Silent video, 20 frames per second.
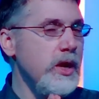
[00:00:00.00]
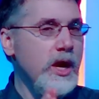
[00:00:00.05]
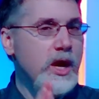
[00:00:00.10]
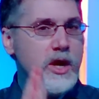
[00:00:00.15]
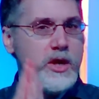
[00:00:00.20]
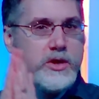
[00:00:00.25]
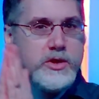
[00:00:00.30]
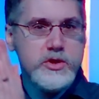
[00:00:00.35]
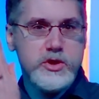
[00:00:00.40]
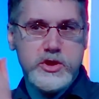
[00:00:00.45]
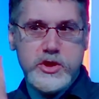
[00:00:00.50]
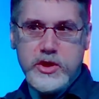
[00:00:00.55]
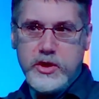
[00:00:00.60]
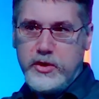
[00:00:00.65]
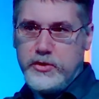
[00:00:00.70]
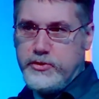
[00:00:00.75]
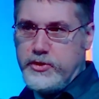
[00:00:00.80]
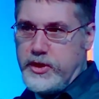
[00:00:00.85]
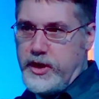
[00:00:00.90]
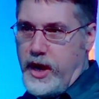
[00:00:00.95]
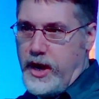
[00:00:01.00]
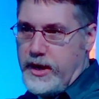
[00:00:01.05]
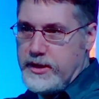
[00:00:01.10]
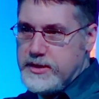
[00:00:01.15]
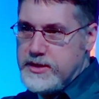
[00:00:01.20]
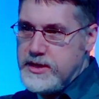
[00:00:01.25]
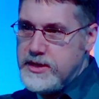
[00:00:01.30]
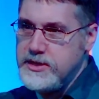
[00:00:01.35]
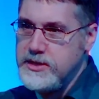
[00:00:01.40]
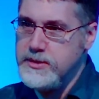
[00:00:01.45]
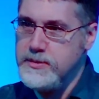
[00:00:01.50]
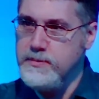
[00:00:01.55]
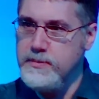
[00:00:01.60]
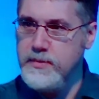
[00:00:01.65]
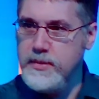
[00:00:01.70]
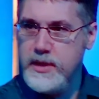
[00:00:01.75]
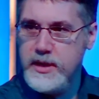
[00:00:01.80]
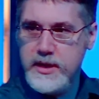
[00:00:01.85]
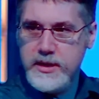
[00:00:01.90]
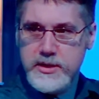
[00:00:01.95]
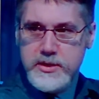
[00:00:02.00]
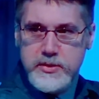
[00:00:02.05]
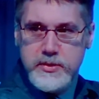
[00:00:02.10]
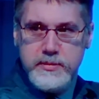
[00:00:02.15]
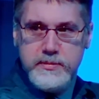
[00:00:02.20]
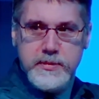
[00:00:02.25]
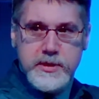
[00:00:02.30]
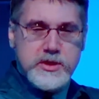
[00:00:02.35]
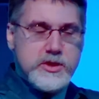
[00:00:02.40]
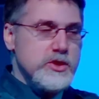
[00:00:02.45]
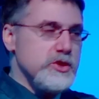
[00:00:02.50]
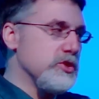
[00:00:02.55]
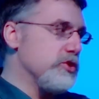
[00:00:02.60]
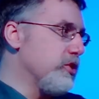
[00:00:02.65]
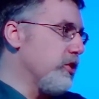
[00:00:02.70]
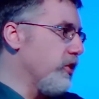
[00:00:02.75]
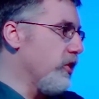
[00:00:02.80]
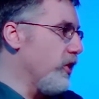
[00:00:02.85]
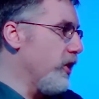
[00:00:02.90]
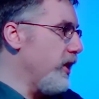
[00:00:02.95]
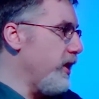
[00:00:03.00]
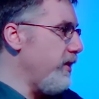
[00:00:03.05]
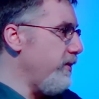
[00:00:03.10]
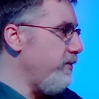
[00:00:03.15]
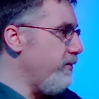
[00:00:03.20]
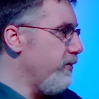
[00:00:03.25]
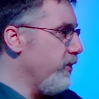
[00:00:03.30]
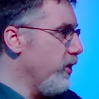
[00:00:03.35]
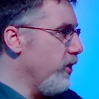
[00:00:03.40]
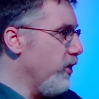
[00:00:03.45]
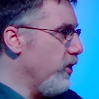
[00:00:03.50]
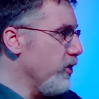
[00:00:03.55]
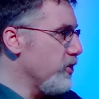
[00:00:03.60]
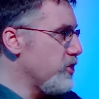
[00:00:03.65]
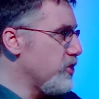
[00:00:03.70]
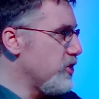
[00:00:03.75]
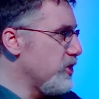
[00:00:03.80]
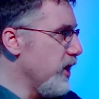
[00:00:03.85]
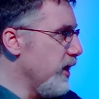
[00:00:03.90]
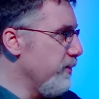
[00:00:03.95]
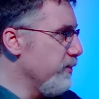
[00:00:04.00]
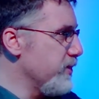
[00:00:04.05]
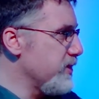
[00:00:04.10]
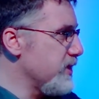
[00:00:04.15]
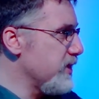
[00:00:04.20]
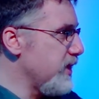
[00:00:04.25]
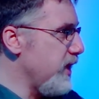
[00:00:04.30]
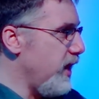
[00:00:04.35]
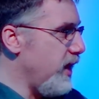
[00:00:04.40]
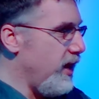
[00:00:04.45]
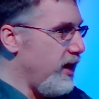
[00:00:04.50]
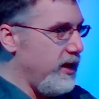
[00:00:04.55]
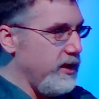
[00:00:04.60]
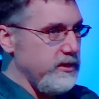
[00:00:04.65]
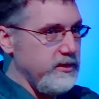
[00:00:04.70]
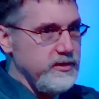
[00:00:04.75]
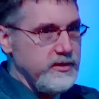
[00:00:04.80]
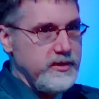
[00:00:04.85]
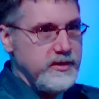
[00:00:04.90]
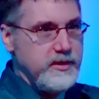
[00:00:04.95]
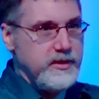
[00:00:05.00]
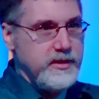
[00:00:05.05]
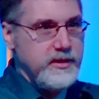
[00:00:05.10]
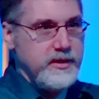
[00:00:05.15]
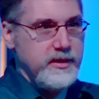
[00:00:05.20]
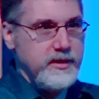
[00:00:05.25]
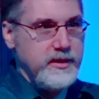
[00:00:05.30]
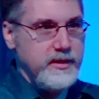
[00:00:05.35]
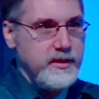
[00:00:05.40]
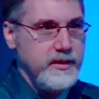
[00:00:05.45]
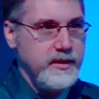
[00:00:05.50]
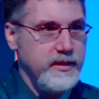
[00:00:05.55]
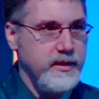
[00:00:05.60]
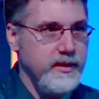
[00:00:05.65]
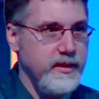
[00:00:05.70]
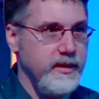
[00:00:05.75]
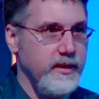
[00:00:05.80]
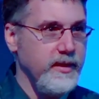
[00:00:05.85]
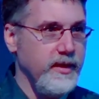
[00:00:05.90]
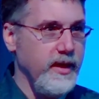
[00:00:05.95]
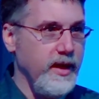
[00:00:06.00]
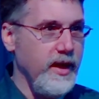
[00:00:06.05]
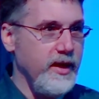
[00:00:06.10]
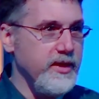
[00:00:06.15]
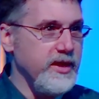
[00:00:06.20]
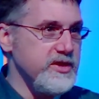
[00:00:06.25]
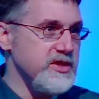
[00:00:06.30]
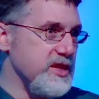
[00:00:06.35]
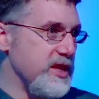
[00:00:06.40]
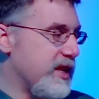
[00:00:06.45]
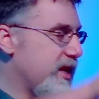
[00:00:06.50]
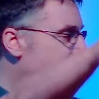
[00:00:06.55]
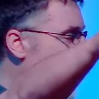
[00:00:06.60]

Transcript: children are dismissed with Miss Joy for Jumpstart. They're sneaking out the